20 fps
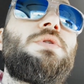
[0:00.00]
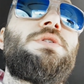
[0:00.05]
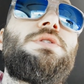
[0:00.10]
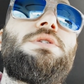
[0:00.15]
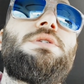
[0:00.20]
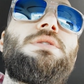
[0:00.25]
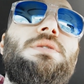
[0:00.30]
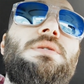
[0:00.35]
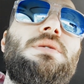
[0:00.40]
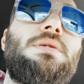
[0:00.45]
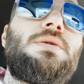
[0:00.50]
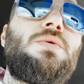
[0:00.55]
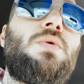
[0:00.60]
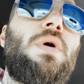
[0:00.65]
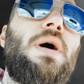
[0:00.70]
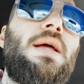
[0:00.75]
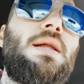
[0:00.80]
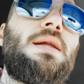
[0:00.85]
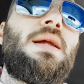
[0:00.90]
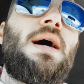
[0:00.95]
which is
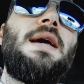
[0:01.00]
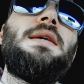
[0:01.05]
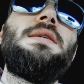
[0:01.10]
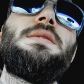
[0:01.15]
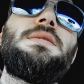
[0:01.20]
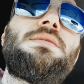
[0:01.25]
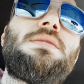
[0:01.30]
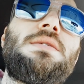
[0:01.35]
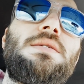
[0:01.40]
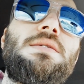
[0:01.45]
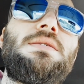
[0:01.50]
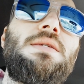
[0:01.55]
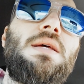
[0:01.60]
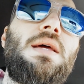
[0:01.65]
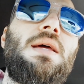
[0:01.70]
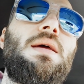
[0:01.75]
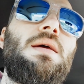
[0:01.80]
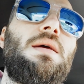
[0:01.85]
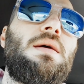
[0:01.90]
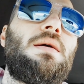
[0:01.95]
quite nice to
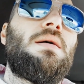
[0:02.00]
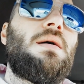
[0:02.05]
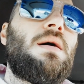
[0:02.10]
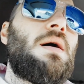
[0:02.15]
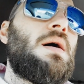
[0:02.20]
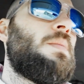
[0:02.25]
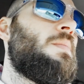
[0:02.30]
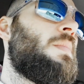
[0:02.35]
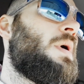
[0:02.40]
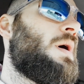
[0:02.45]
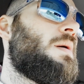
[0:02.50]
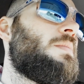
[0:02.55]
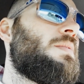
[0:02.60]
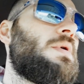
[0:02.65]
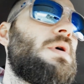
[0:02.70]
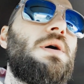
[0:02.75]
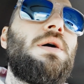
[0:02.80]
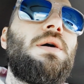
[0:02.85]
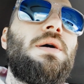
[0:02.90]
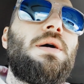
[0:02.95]
see
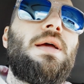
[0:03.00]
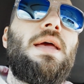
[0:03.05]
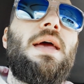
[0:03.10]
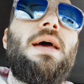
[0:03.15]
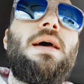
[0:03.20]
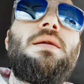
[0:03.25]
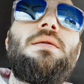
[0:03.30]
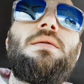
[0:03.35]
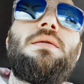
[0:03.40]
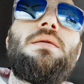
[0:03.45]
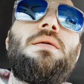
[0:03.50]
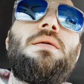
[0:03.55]
uh, again,